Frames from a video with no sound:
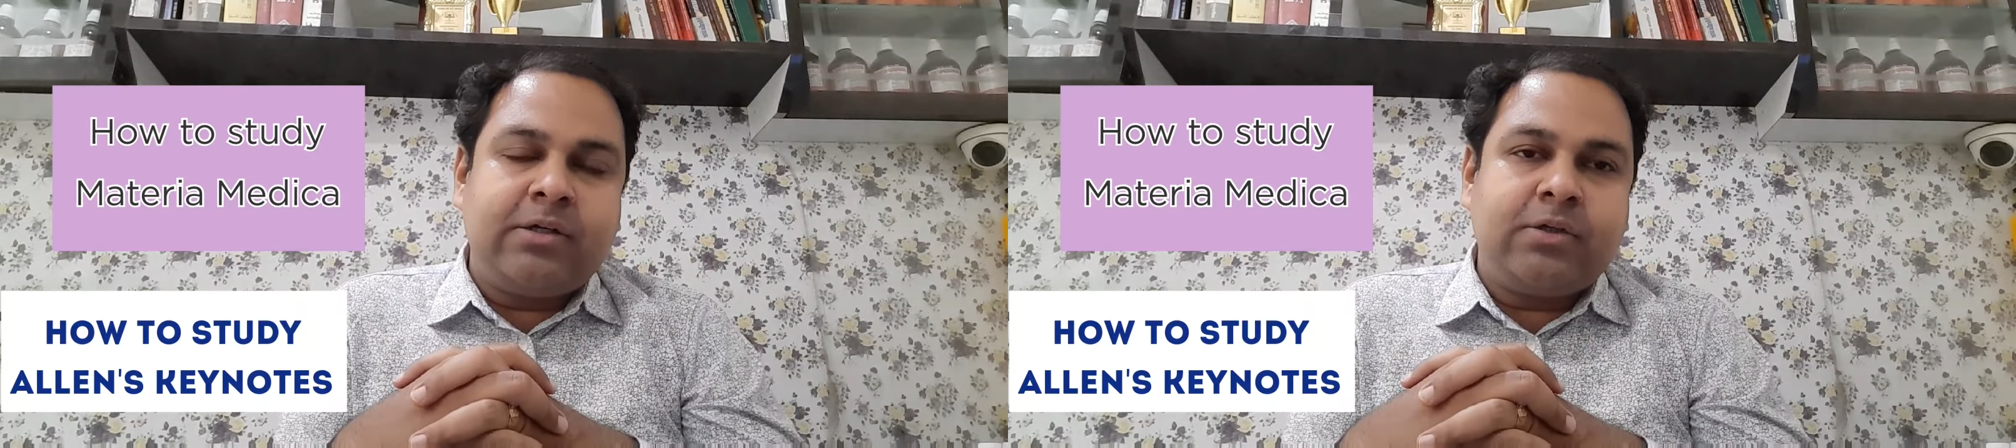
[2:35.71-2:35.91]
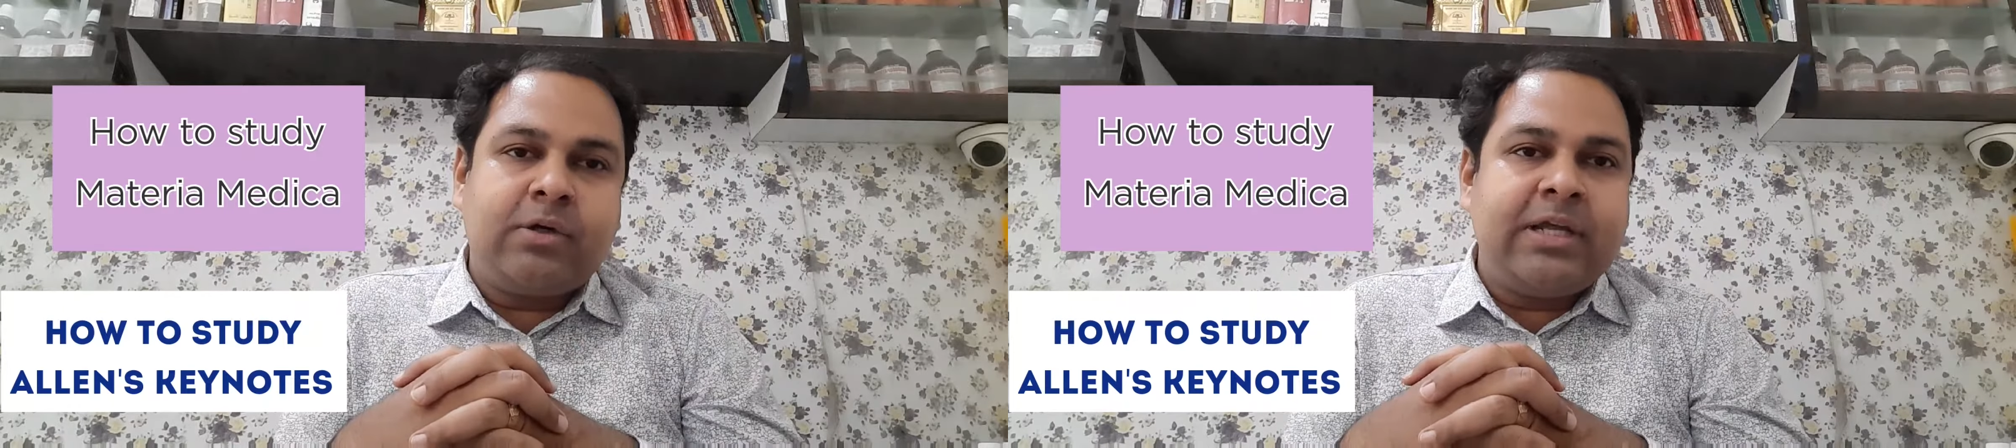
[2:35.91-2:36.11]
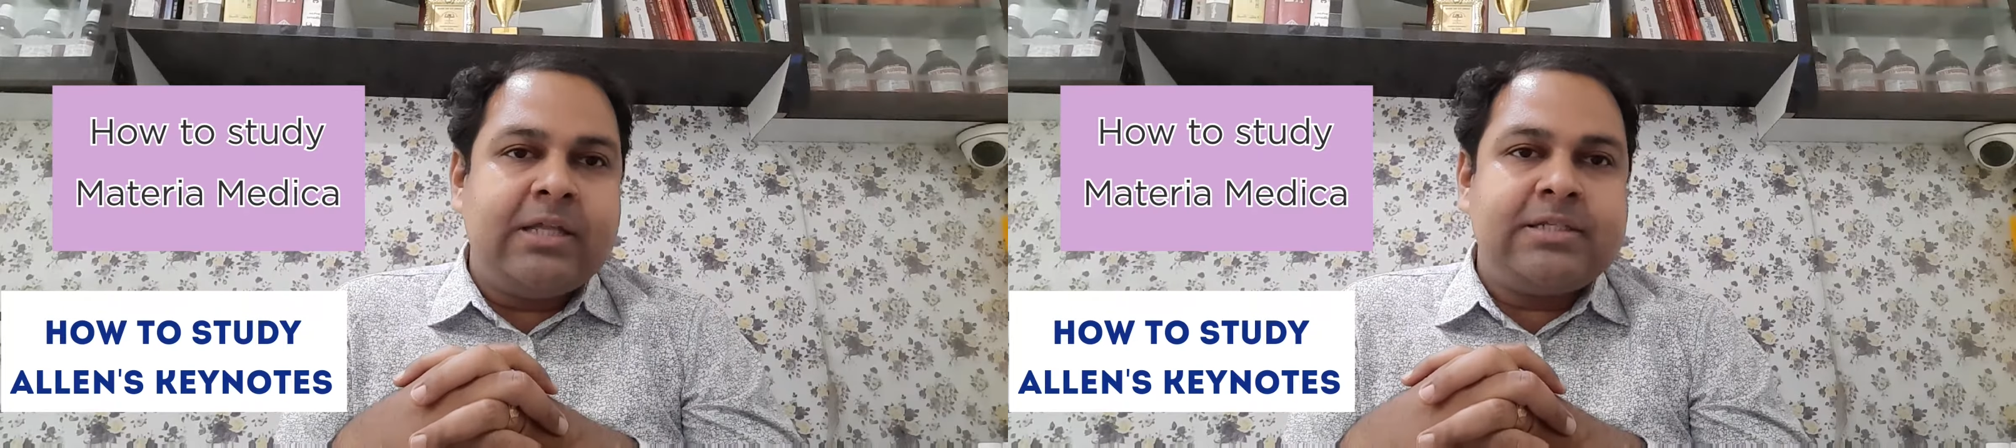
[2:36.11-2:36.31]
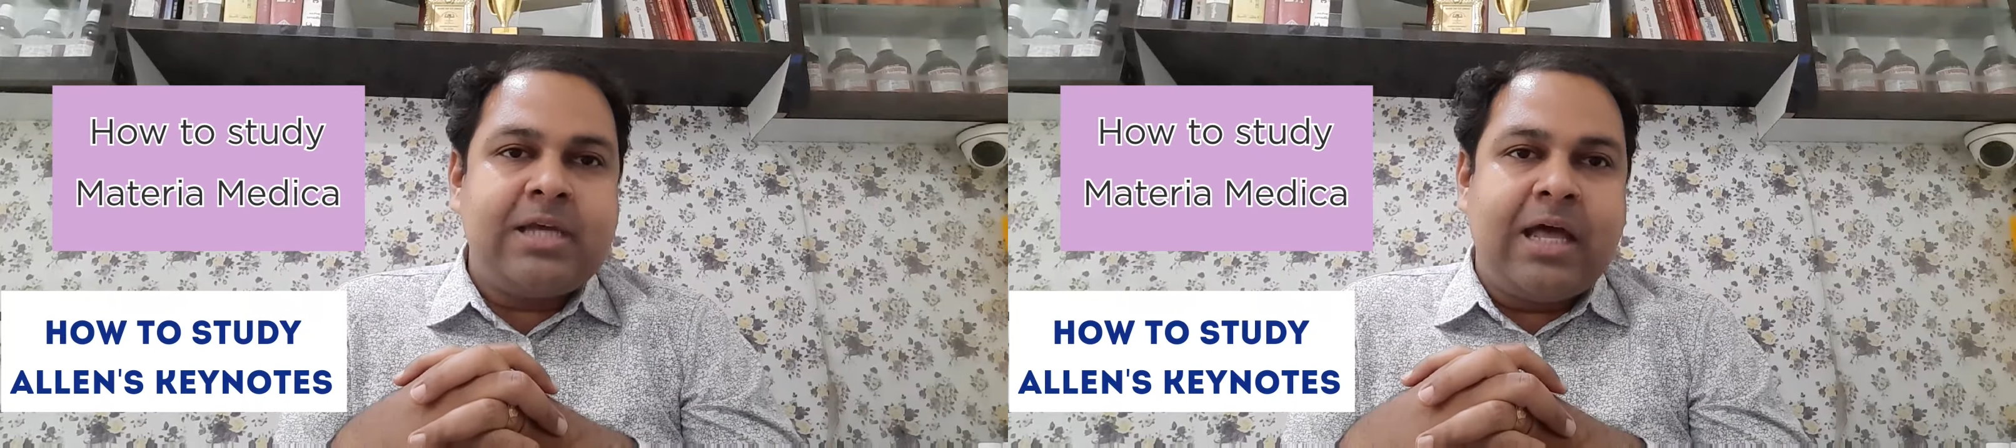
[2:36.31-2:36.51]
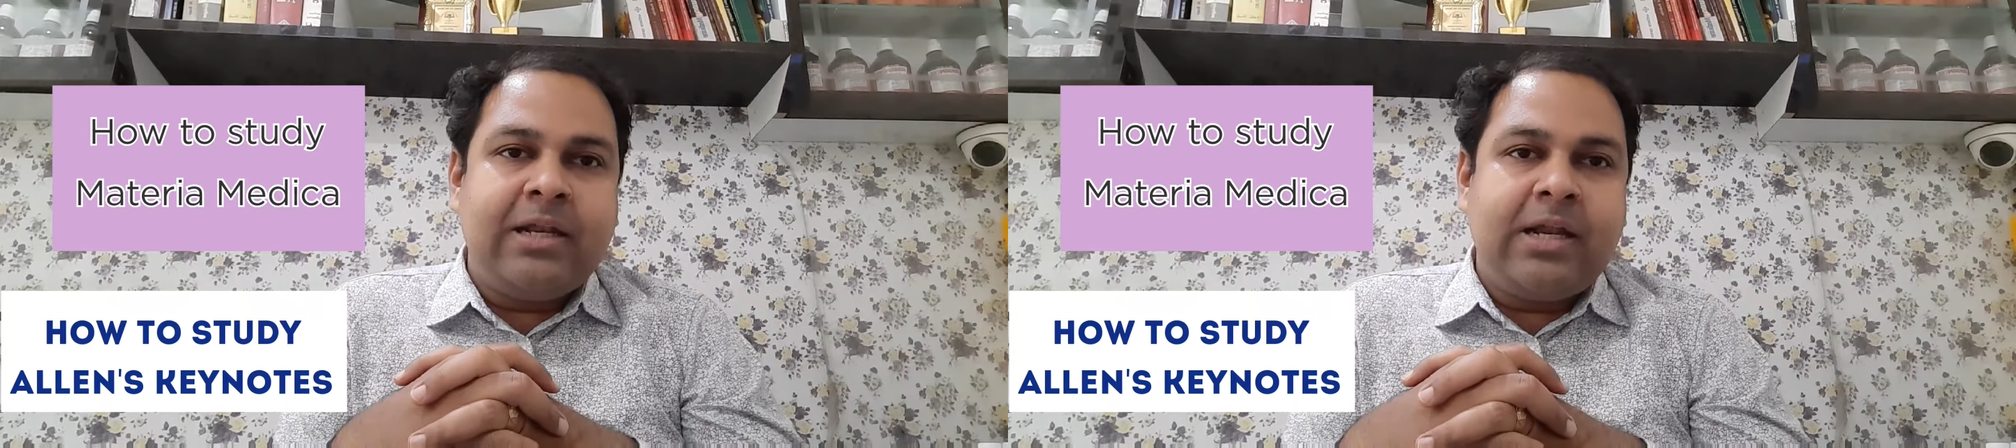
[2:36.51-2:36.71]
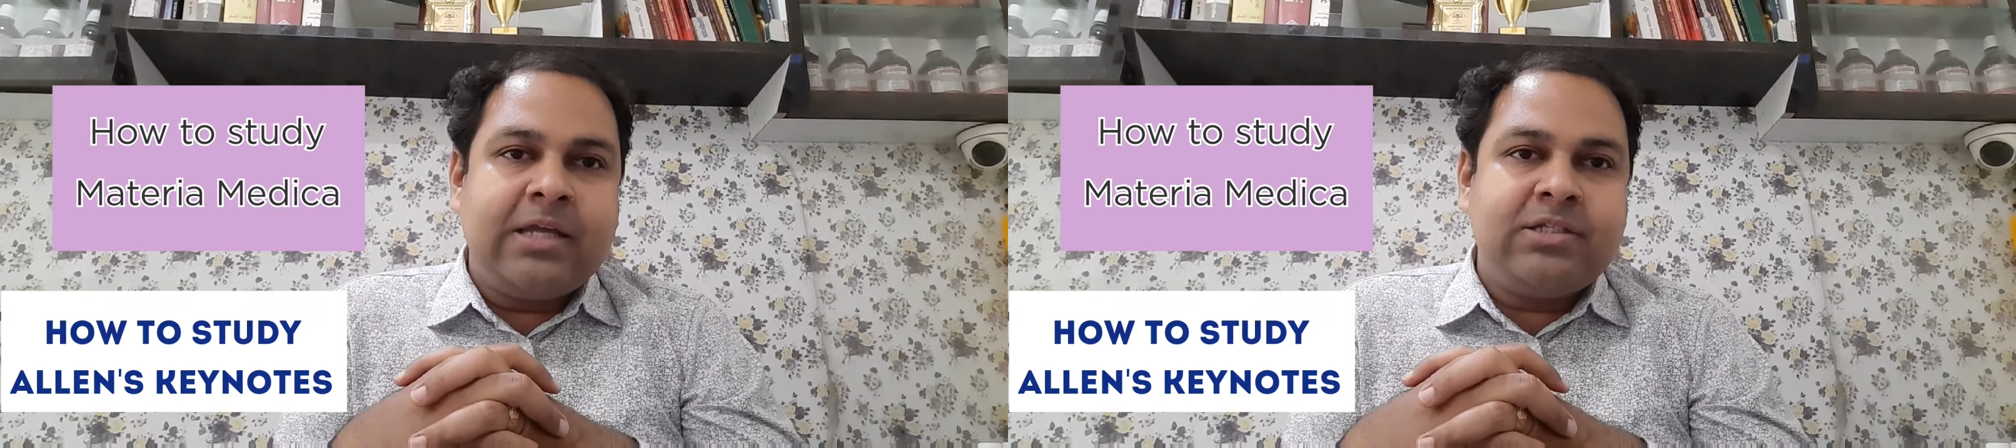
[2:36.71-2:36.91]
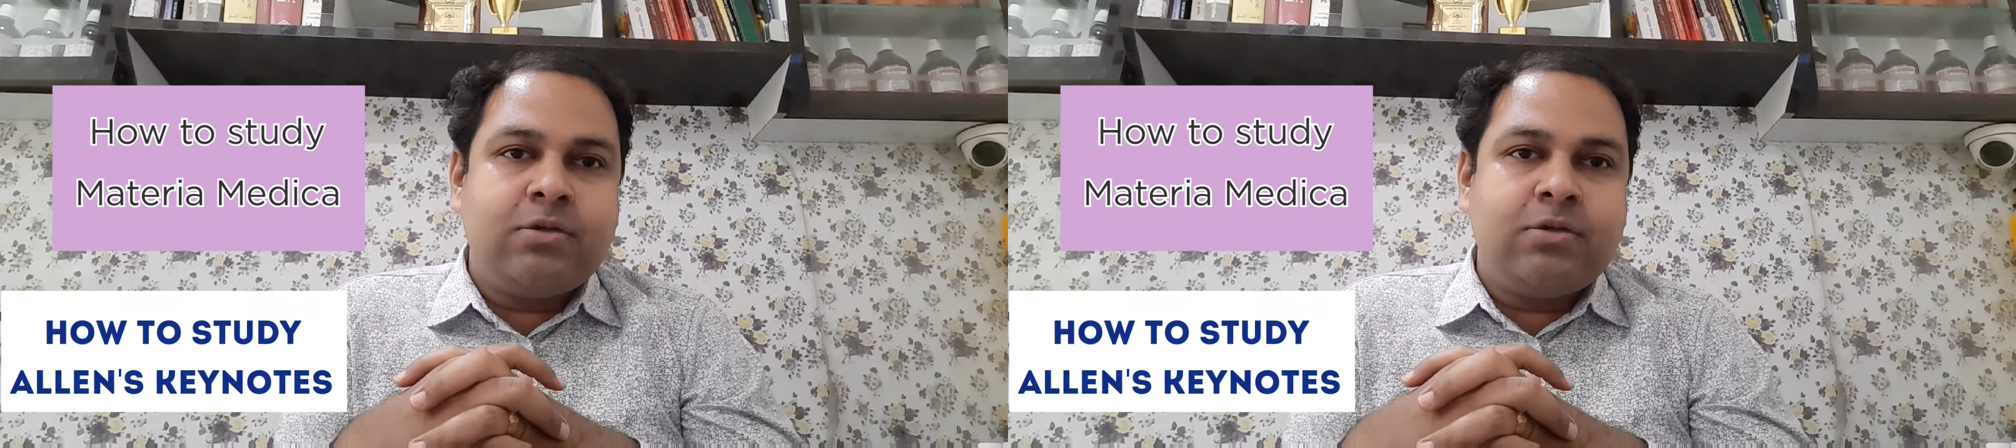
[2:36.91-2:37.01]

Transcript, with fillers: Dr. H.C. Allen has